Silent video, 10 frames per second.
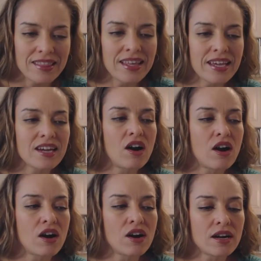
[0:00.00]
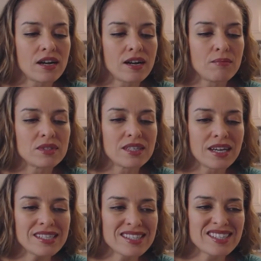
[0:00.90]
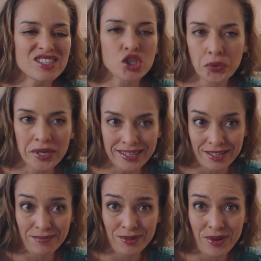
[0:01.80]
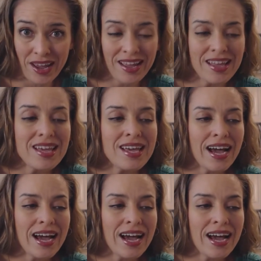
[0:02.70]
They are nice treat, okay?